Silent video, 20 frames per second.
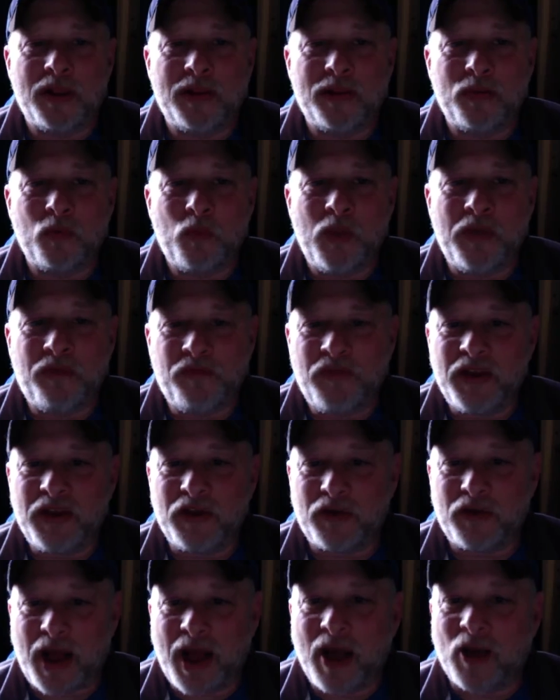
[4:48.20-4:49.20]
we
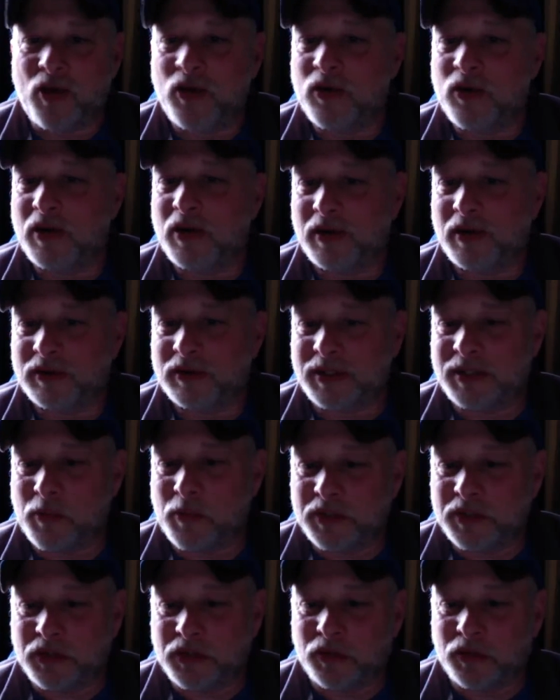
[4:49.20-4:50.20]
figured out,
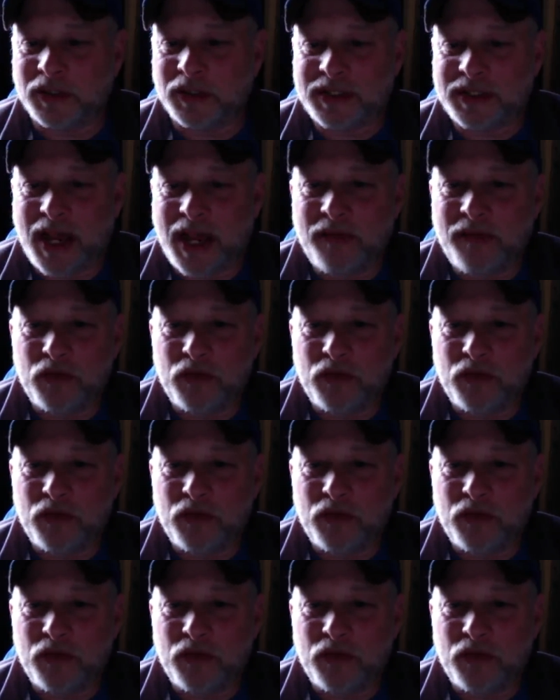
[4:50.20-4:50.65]
someone told us, hey,